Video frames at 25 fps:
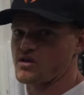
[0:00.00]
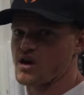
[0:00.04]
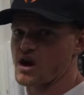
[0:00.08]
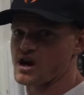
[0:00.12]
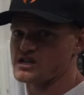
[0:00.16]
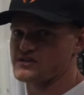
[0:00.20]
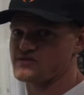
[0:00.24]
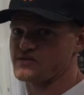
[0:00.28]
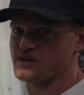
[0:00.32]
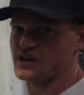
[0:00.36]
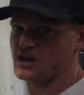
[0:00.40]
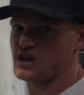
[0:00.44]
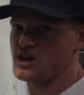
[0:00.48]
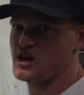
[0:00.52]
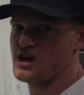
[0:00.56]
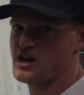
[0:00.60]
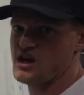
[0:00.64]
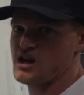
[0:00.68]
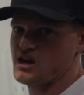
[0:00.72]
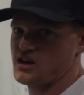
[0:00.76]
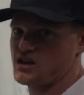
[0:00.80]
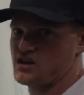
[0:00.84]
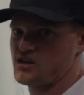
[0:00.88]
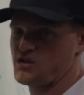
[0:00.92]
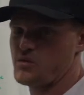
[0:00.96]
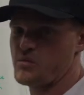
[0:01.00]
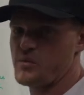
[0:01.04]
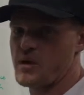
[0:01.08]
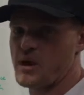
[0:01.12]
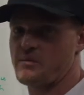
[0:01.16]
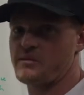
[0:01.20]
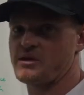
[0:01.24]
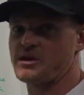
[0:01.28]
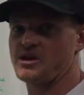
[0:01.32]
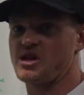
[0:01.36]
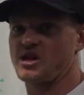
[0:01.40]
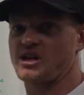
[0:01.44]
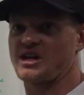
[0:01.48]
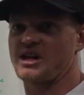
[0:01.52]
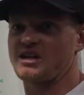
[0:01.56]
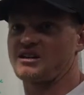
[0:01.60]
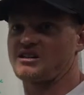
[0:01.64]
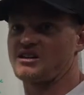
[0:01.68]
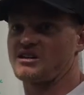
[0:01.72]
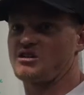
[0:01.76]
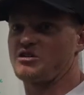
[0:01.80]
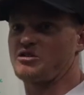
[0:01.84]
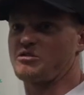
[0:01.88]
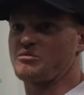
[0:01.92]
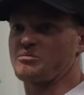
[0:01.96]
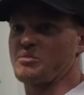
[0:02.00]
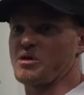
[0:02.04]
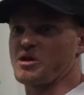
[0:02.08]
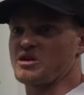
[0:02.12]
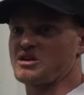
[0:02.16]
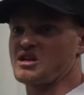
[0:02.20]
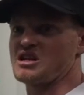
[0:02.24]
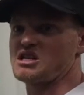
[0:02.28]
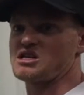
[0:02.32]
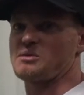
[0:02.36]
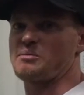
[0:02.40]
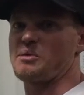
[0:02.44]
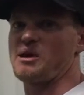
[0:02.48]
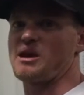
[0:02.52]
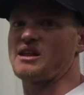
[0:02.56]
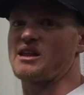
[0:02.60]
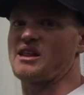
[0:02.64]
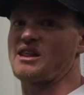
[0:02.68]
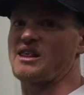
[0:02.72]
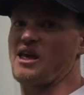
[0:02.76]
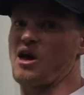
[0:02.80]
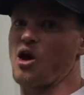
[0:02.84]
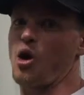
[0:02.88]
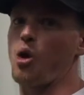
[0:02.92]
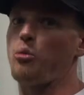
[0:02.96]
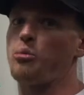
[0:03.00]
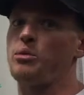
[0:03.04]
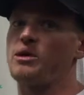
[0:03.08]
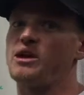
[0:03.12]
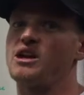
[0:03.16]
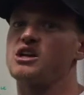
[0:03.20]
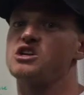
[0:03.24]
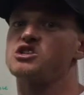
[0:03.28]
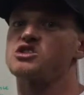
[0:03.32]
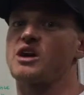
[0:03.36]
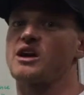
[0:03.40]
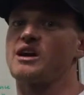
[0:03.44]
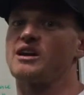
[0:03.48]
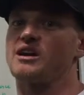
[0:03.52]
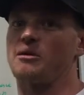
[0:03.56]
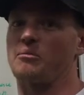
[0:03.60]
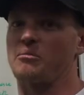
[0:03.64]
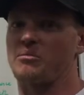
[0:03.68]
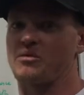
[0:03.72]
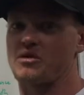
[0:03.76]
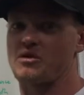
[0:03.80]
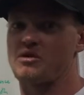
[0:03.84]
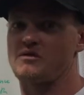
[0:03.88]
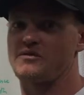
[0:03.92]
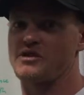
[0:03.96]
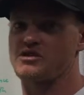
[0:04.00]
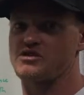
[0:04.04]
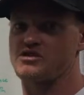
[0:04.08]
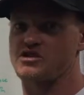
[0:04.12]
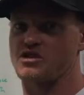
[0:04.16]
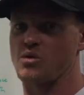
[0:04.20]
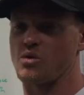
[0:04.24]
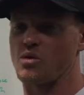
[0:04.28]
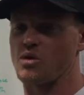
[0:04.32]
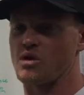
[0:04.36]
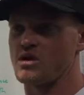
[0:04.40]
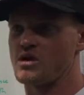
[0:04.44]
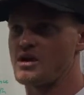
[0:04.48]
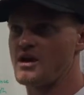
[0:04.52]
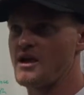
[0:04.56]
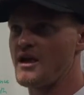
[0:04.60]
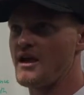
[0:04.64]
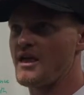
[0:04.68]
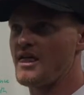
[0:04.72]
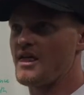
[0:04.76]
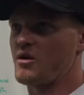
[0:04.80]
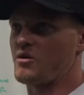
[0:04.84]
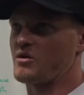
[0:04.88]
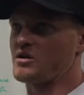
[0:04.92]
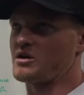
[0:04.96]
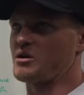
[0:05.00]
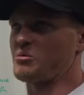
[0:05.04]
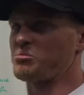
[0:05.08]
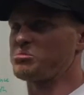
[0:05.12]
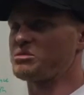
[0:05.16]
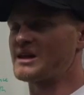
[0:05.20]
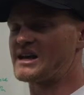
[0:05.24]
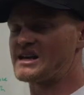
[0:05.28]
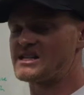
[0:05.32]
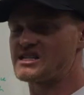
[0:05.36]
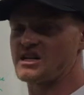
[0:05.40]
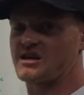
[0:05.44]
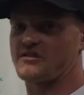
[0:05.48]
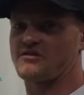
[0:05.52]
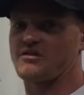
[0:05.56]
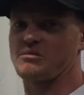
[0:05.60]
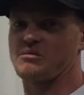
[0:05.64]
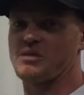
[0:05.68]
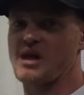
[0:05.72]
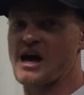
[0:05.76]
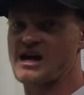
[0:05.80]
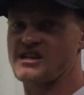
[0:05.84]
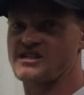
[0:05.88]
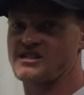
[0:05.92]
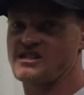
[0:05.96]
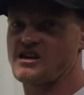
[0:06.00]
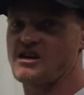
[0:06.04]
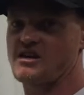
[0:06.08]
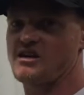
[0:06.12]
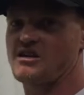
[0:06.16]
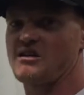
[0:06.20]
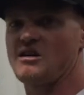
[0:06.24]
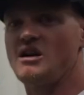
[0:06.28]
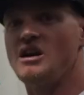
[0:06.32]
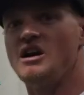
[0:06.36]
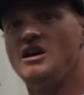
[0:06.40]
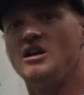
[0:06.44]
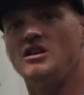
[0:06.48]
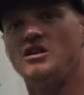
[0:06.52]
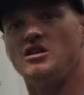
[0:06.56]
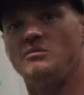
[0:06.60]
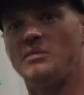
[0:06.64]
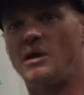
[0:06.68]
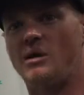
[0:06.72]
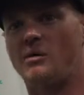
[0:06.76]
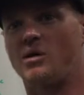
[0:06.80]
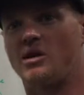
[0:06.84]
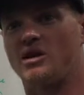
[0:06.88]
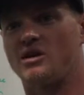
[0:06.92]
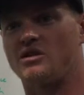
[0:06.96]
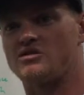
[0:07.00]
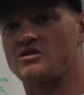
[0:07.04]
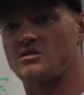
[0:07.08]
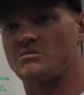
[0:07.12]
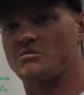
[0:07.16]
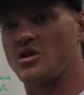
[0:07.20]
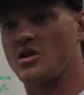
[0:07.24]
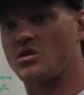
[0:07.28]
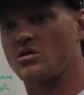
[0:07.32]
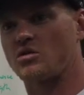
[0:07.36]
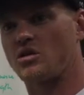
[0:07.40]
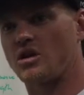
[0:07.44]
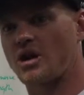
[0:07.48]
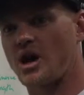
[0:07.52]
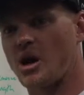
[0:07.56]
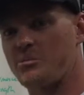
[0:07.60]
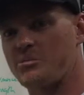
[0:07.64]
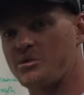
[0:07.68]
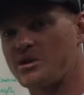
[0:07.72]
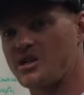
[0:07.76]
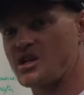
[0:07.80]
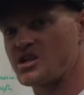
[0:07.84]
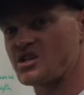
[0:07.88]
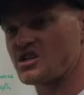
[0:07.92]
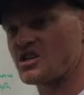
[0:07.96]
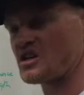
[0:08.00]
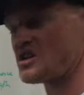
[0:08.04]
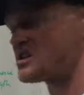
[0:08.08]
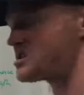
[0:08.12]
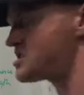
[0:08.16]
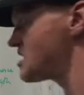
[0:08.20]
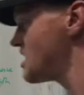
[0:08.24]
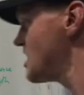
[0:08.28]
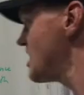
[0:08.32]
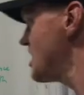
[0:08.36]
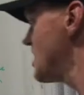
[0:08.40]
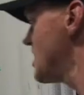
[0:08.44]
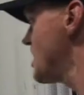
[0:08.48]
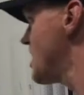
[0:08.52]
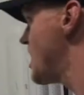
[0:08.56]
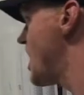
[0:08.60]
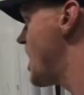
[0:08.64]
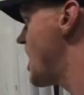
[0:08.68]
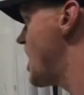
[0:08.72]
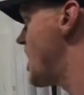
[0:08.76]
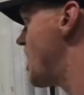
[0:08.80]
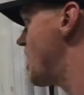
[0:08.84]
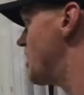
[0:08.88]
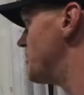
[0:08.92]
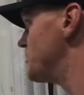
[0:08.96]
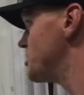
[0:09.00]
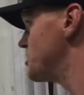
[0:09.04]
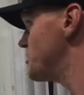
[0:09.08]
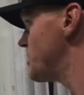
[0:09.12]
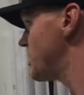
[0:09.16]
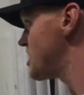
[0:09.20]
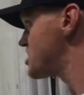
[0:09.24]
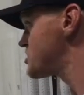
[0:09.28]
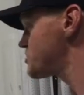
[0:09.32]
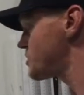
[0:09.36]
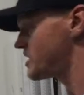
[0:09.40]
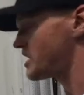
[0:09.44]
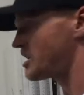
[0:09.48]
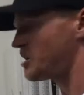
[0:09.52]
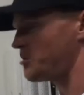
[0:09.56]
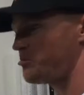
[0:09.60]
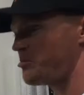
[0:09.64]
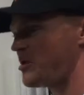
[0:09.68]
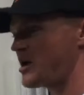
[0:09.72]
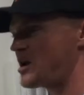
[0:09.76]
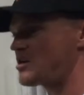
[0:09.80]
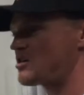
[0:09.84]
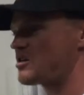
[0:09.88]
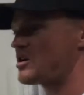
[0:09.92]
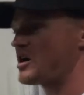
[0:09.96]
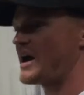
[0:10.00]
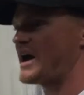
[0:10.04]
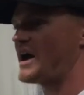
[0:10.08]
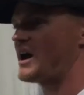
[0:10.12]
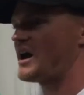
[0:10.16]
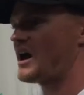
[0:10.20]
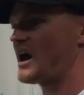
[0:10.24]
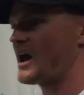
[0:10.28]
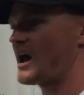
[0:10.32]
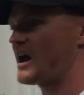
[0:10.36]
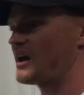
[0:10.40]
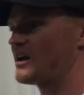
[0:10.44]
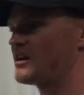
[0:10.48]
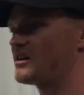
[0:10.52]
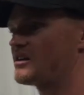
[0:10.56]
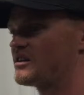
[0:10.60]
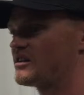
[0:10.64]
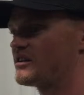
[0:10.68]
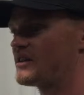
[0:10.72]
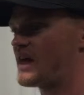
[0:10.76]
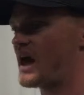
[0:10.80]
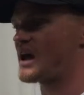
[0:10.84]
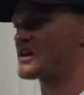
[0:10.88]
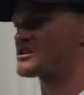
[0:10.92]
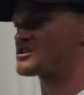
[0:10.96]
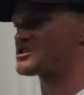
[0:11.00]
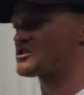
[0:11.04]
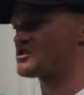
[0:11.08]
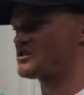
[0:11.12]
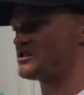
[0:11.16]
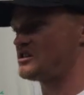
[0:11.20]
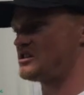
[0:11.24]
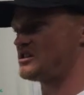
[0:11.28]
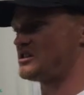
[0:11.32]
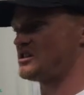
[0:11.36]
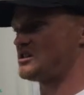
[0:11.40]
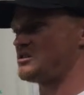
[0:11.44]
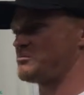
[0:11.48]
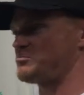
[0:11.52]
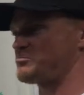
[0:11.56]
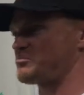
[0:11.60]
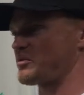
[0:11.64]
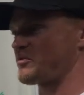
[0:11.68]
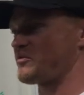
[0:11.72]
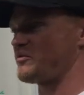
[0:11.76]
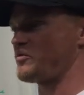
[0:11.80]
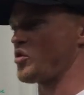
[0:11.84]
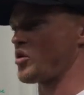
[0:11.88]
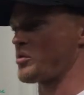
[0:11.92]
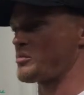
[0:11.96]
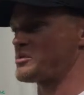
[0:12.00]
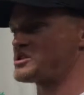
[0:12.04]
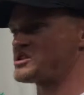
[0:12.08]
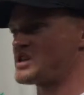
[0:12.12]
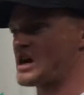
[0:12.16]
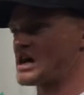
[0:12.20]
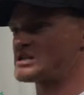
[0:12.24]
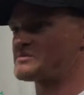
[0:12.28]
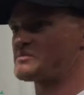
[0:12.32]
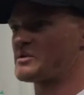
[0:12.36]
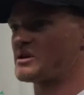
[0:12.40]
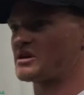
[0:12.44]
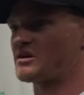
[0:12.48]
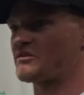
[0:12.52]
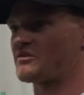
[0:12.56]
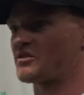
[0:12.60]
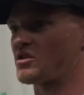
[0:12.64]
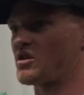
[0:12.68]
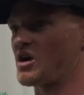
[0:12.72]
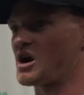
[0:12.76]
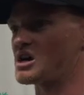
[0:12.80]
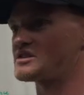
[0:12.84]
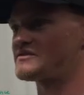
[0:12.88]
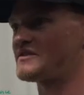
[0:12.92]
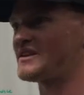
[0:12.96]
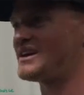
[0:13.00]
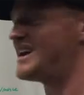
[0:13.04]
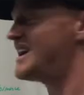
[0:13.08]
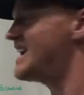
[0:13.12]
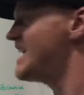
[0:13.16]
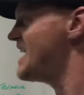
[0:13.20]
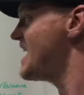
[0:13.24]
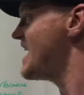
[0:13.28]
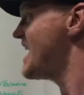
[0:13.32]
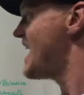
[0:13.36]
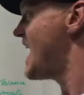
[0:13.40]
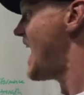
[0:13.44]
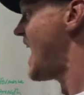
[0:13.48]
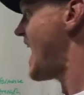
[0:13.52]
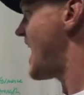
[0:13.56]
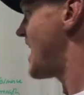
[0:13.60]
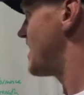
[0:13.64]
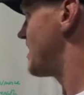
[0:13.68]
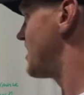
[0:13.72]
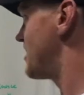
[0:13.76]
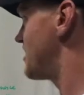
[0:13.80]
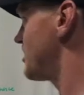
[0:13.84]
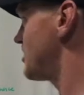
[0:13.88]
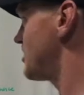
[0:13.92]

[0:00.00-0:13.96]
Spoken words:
CrossFit. You may be looking to participate in the open and trying to improve your score or your placing from last year. You may want to do some local competitions. You may just want to get better at that's the performance aspect of CrossFit, and